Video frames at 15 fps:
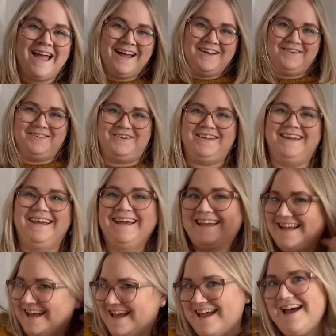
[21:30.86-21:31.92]
Okay,
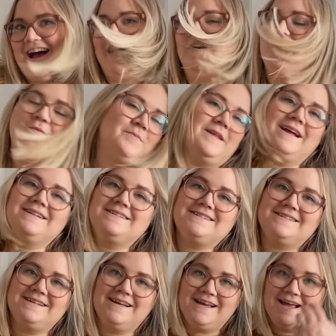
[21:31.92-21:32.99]
I hope that's